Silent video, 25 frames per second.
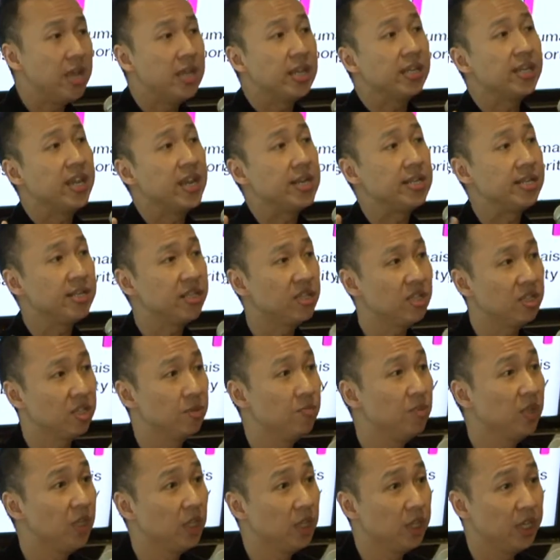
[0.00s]
can
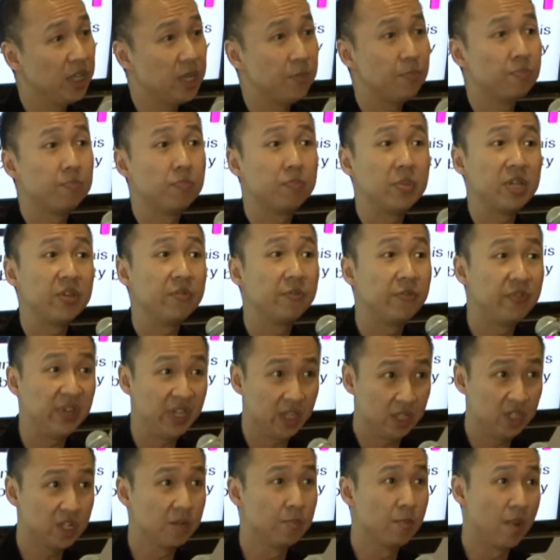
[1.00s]
similarly be
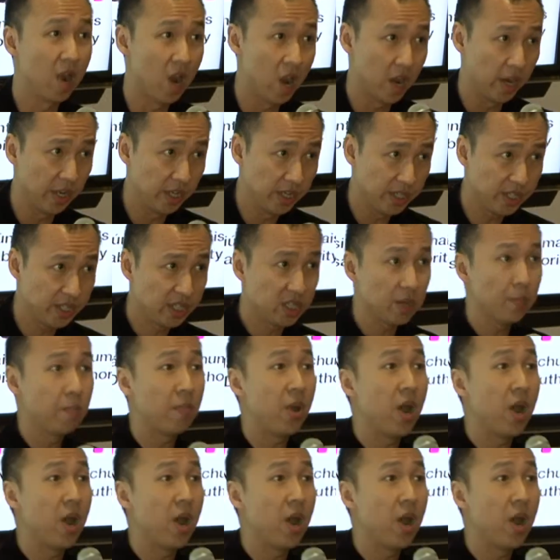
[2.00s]
victimized